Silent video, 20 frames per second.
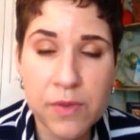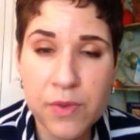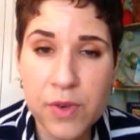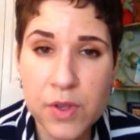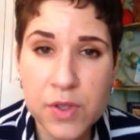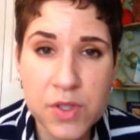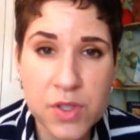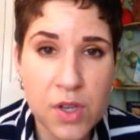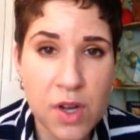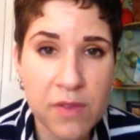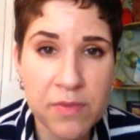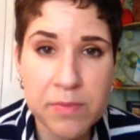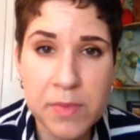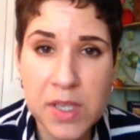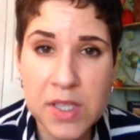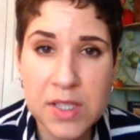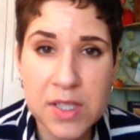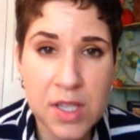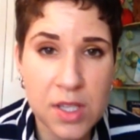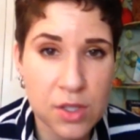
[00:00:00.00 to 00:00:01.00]
first off
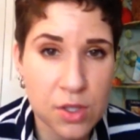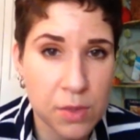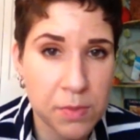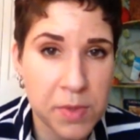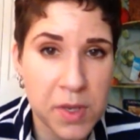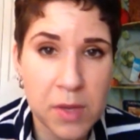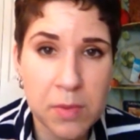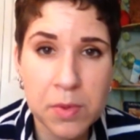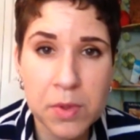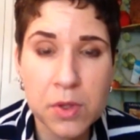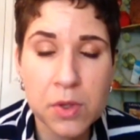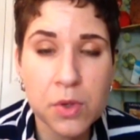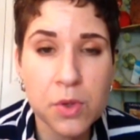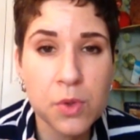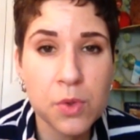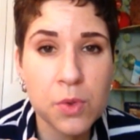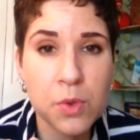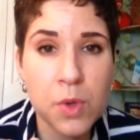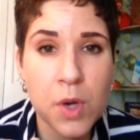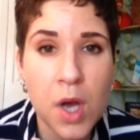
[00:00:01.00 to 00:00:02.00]
means these are people
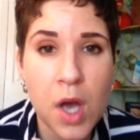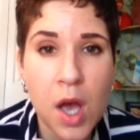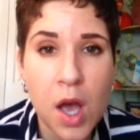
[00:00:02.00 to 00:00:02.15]
who